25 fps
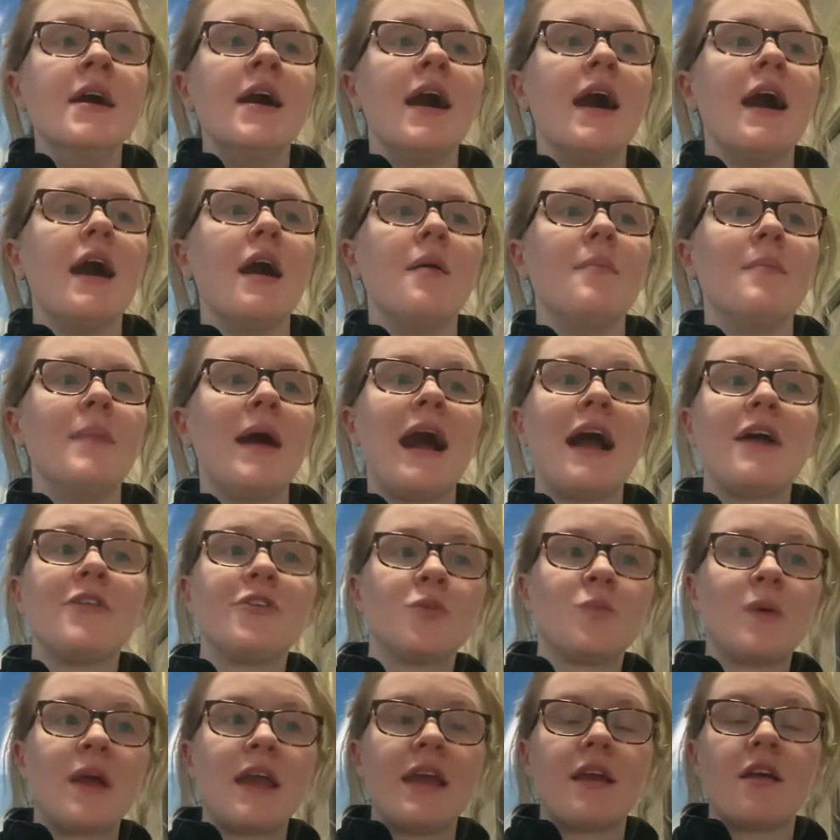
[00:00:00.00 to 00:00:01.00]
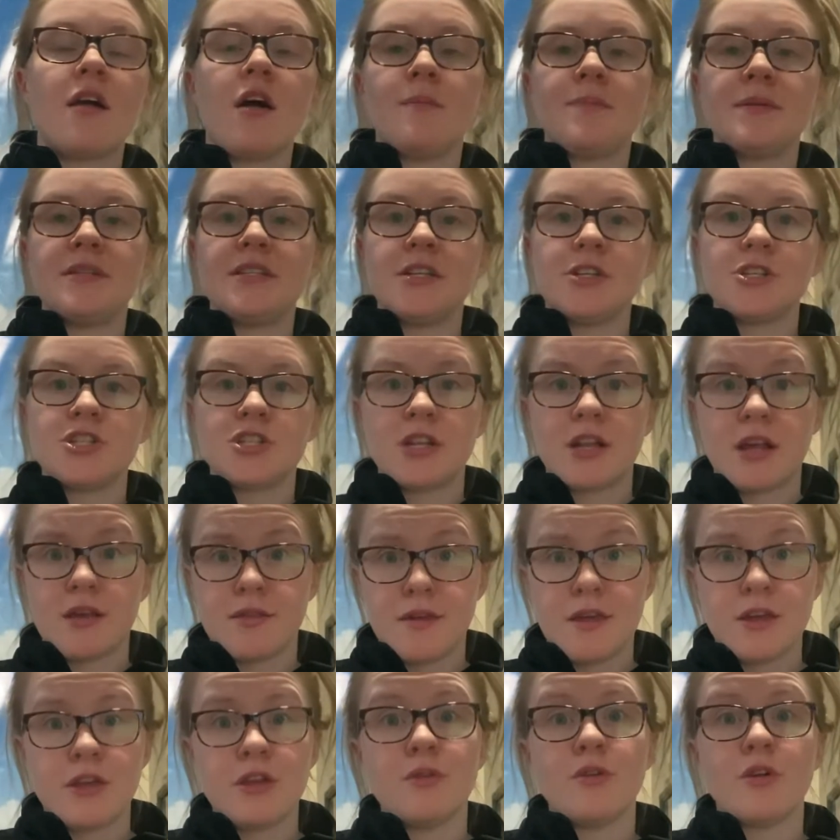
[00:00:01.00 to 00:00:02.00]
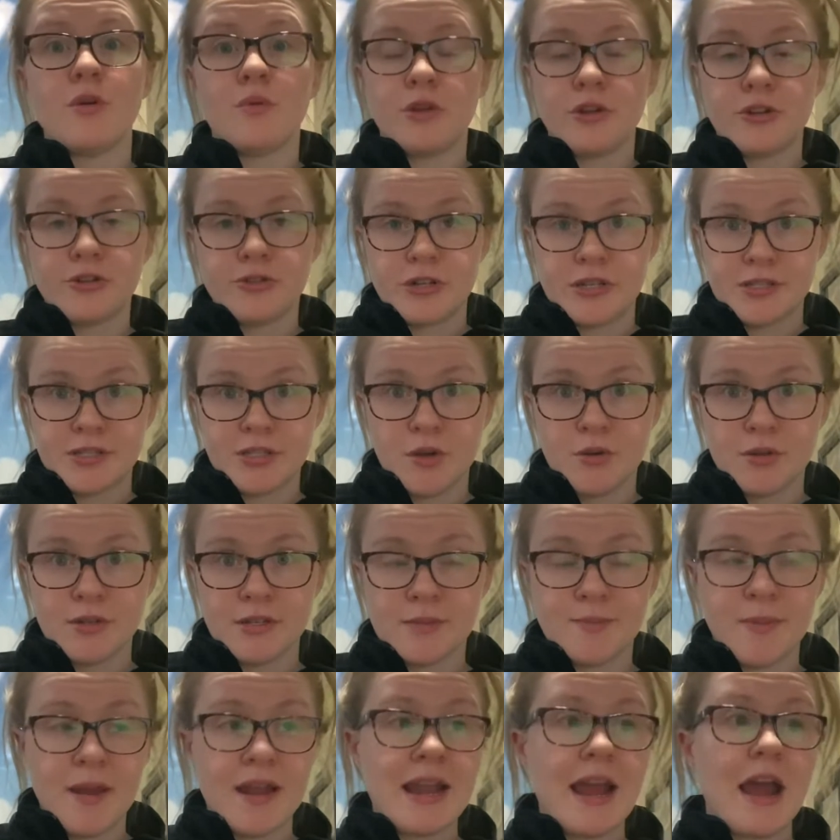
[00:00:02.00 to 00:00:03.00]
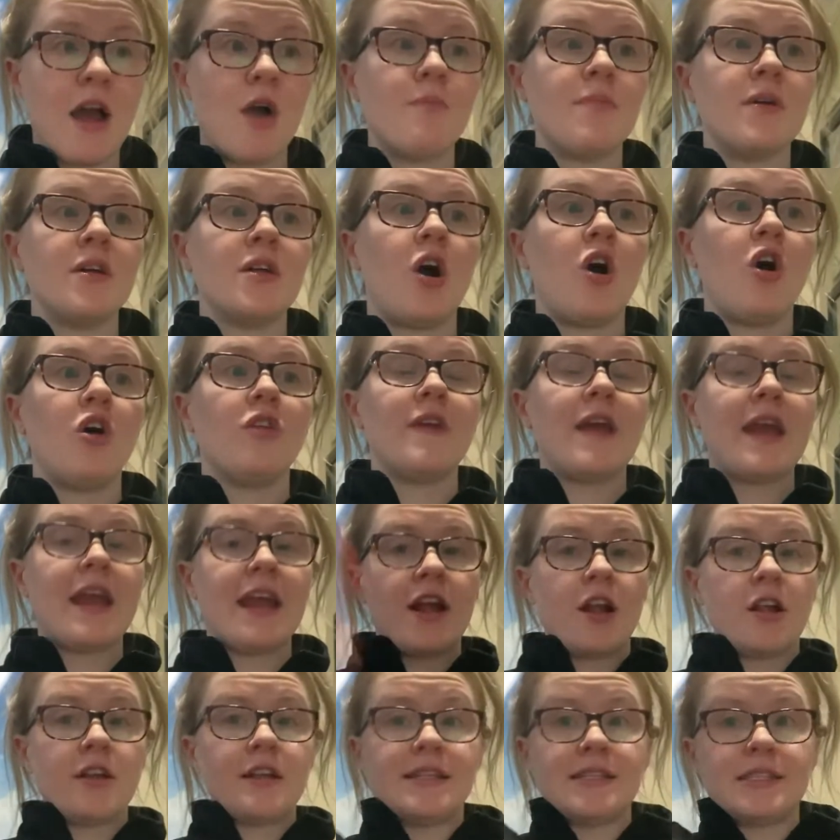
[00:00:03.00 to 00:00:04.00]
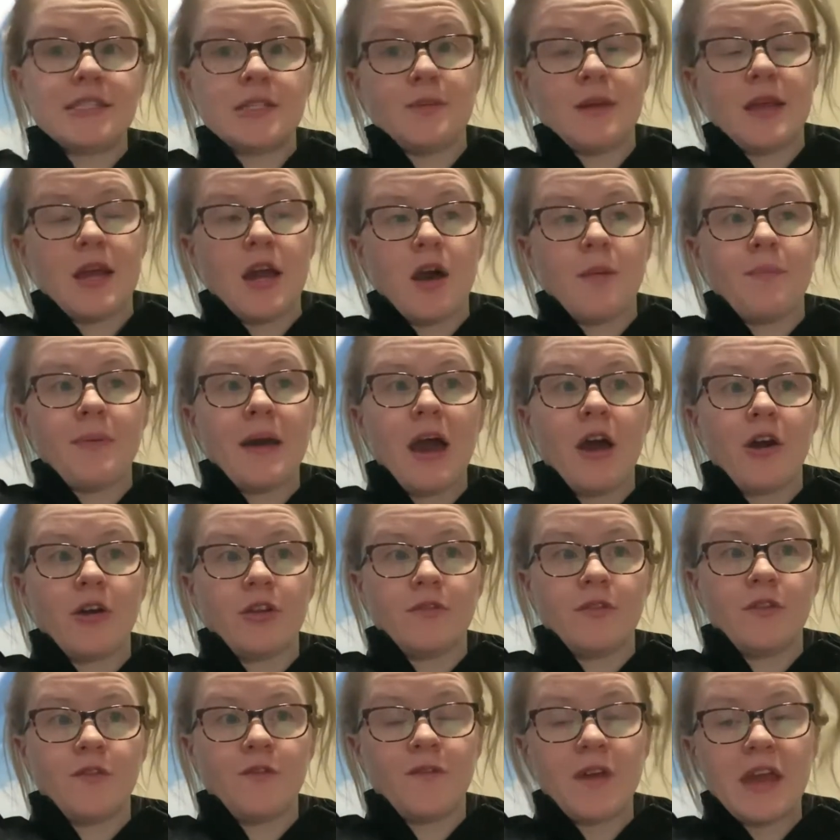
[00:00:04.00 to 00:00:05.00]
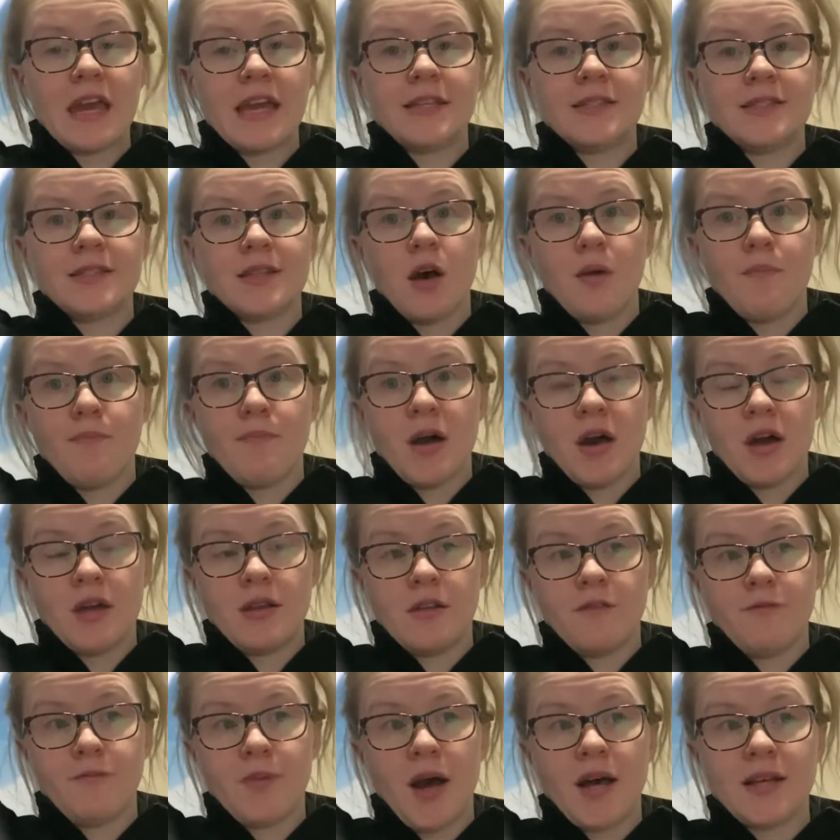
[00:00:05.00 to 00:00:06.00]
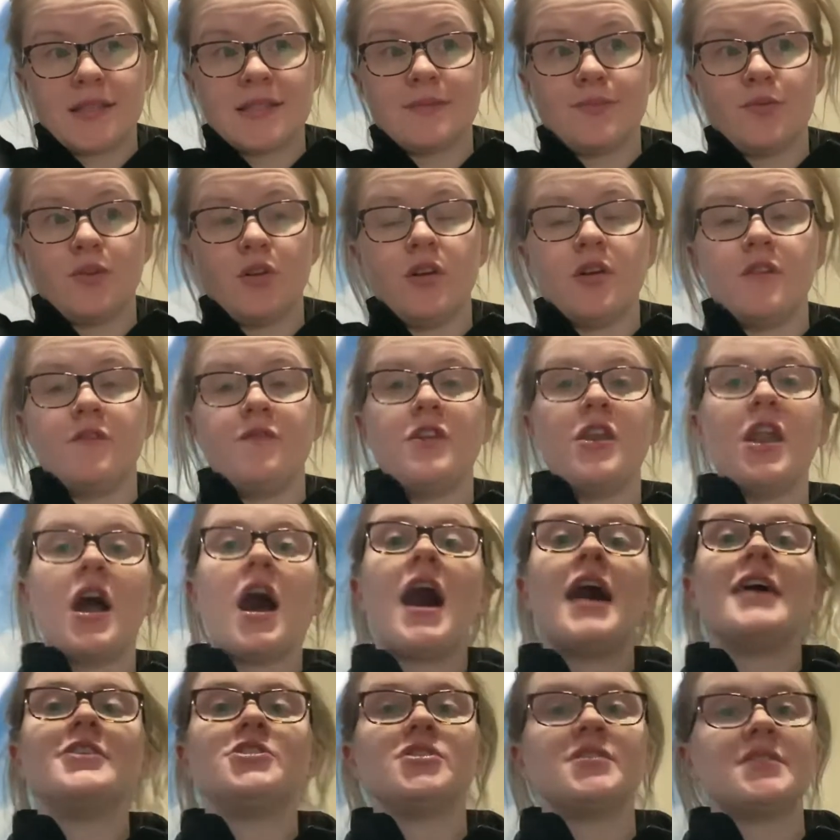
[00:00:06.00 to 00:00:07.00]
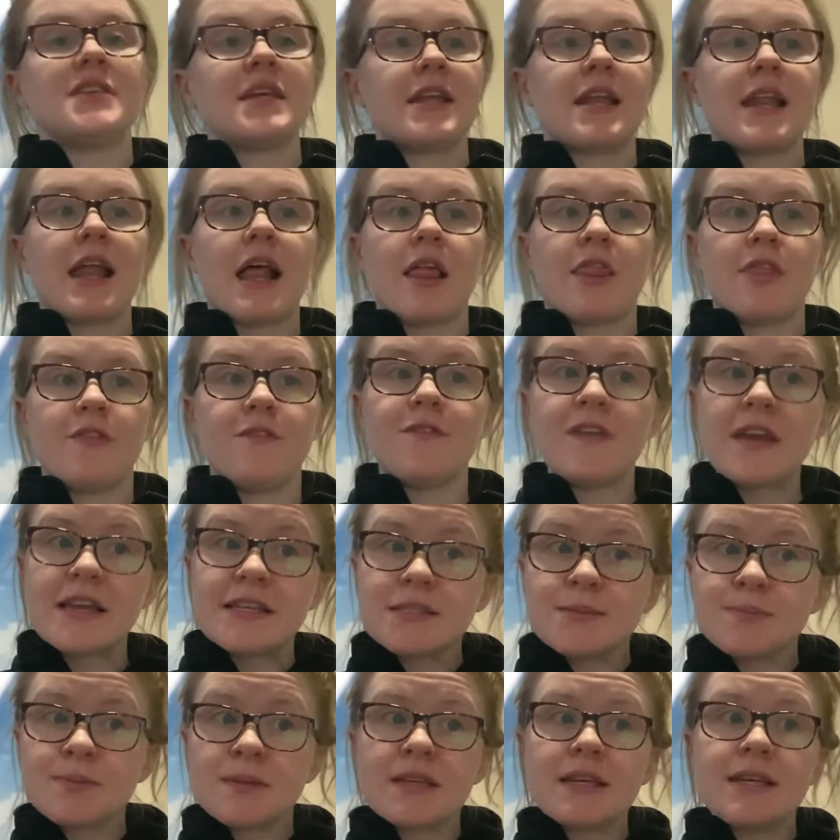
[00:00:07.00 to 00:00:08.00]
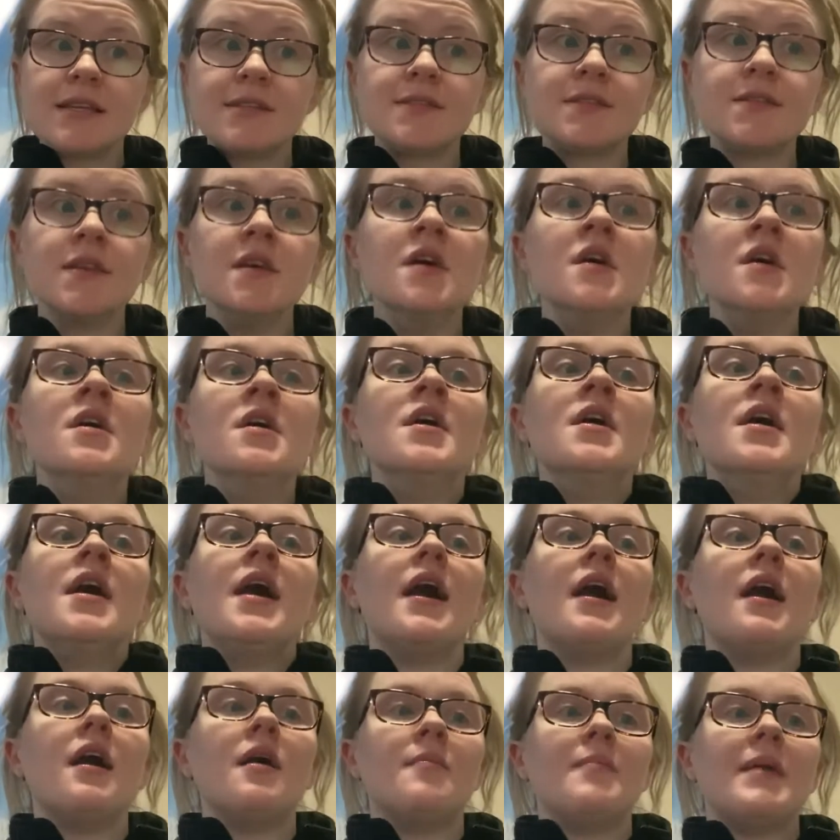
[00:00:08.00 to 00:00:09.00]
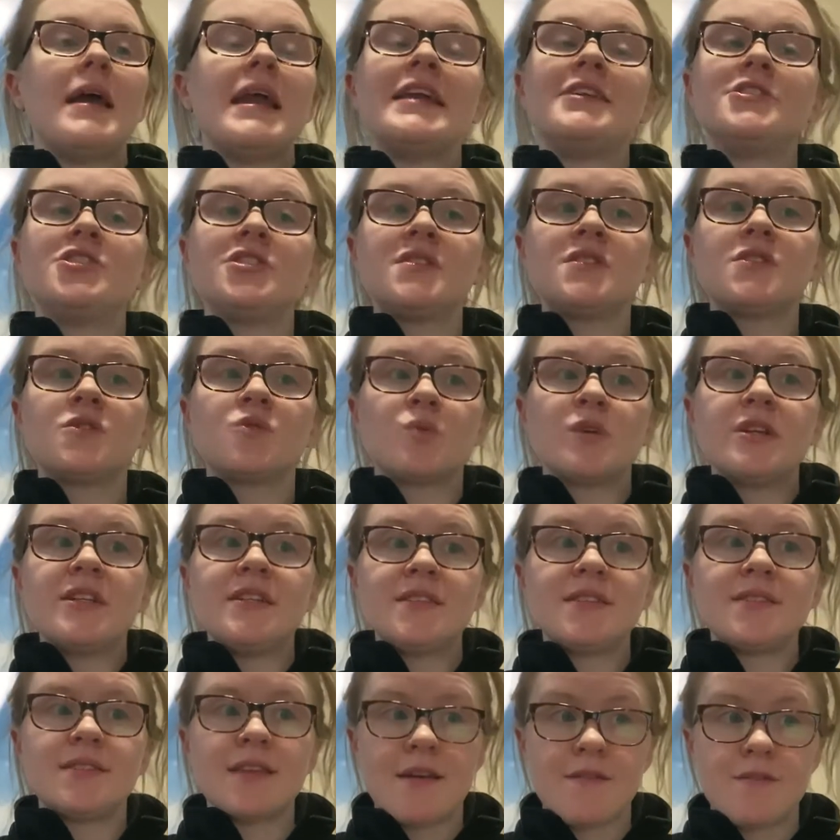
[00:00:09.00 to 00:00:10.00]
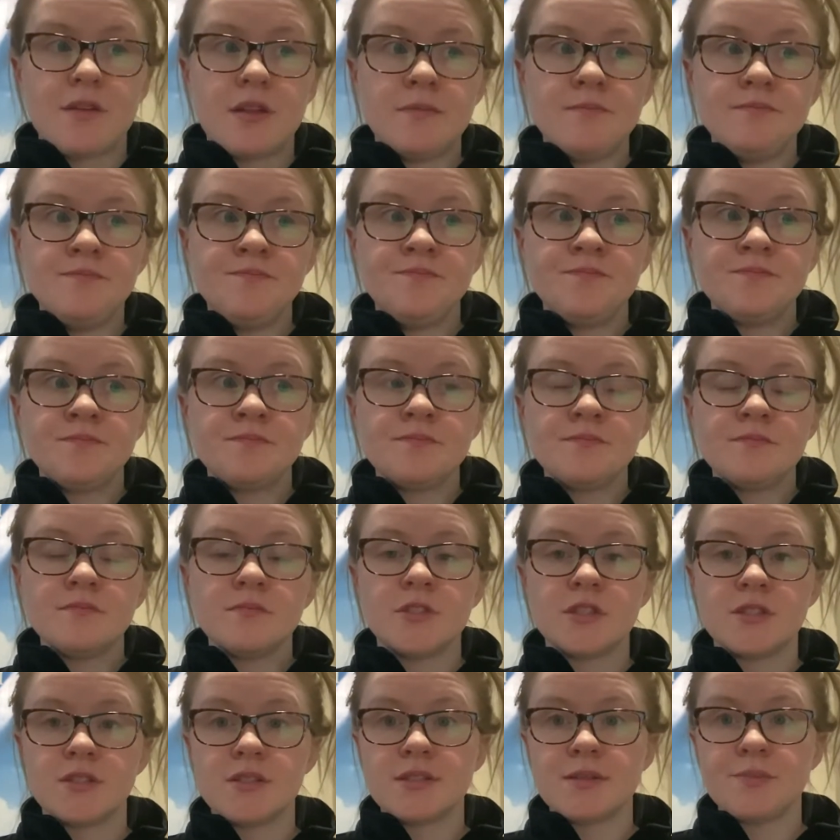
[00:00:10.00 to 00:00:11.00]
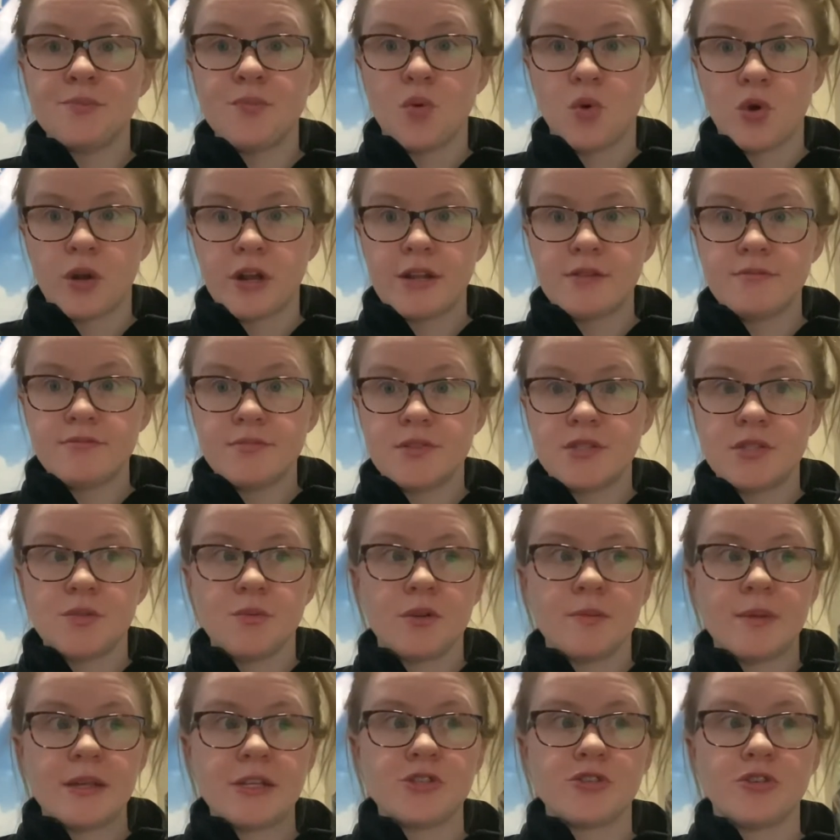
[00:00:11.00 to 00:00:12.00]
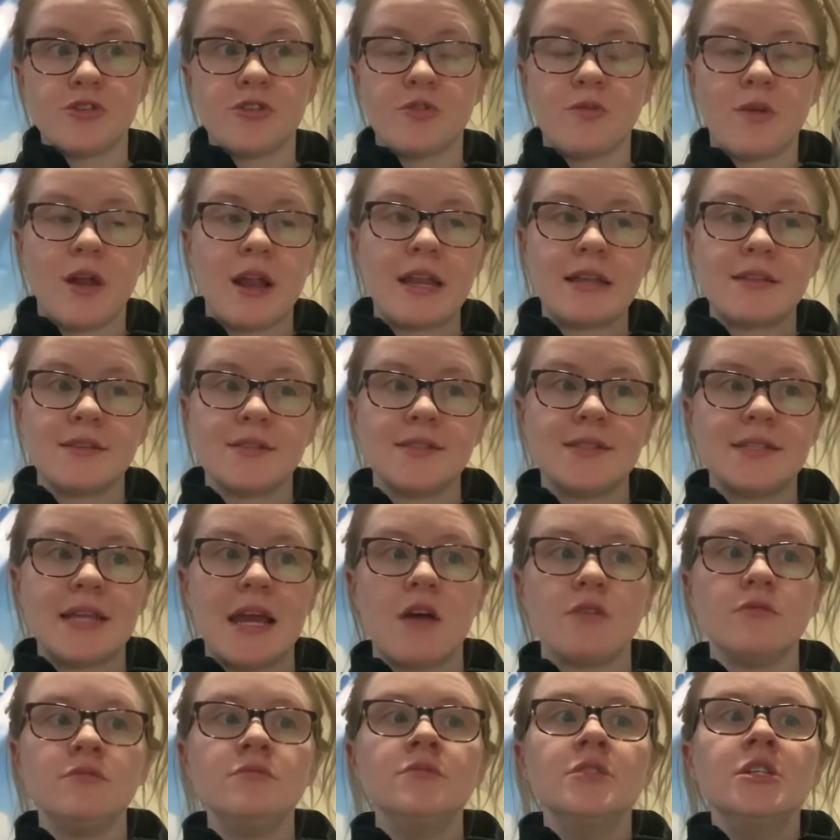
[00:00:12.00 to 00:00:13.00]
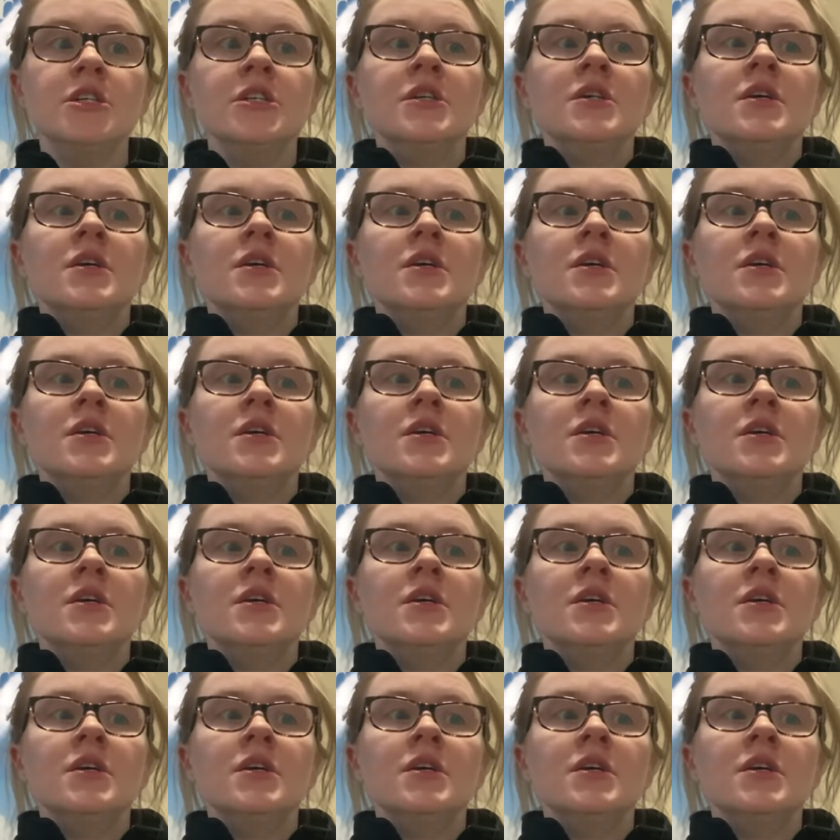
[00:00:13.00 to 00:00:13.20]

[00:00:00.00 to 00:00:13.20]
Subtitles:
Either way, competition, I think you know what your dress code is by now, but all the hair needs to be up out of the face, a bun if possible. If not, just get it out of the face, please. Ages 3 to 7. This is important, so you want to make sure you're writing this down.